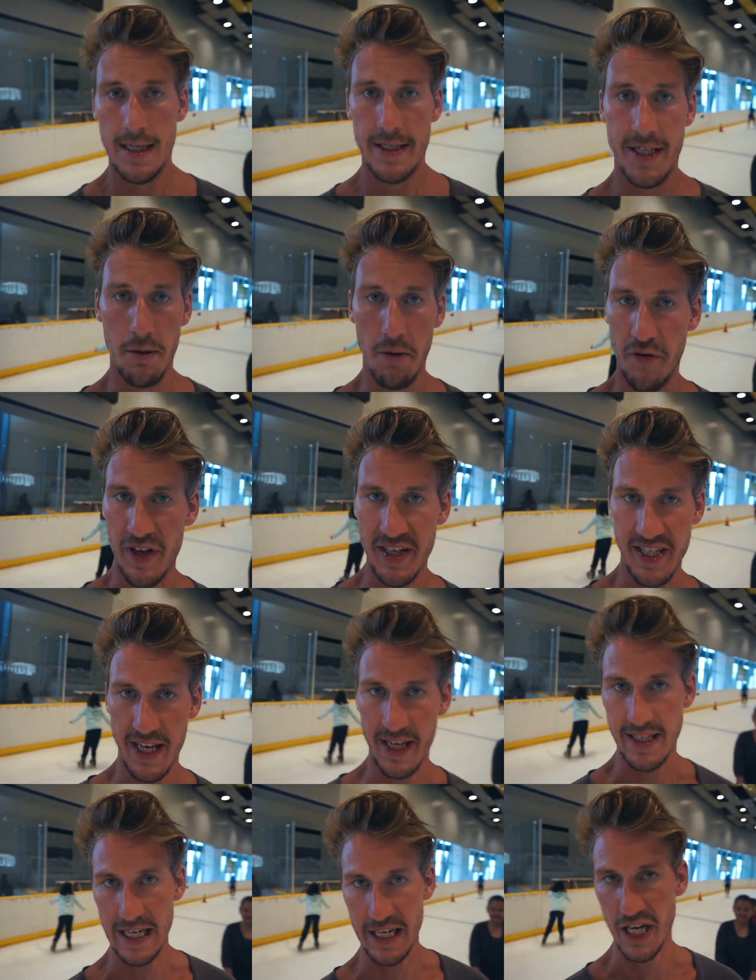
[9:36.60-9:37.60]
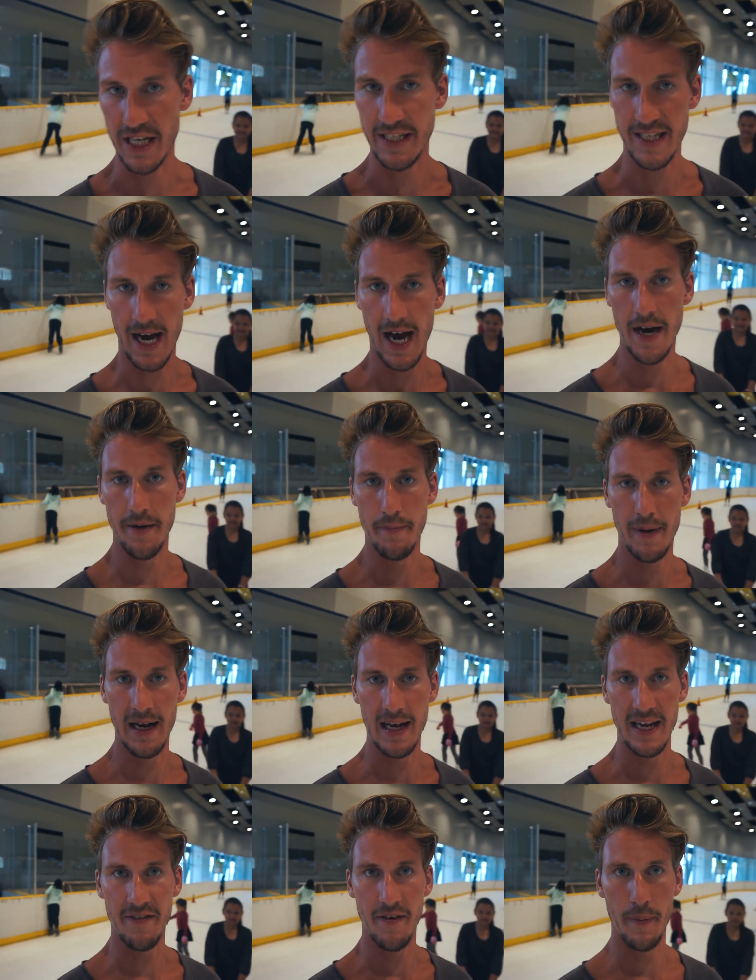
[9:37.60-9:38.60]
Some of these kids are just
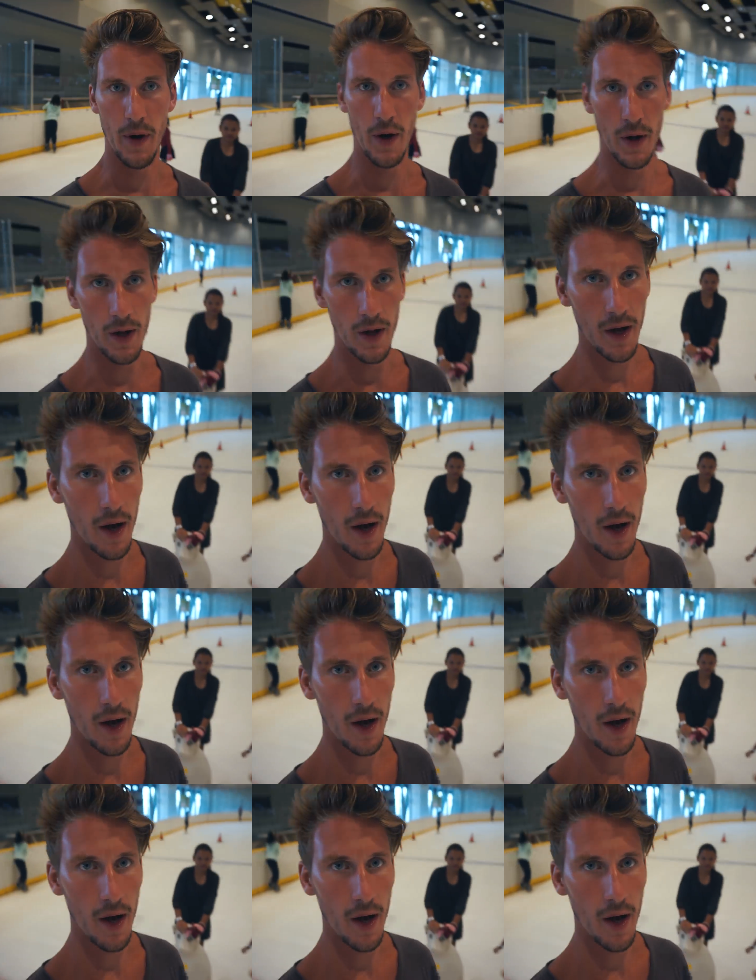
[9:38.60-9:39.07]
unbelievable.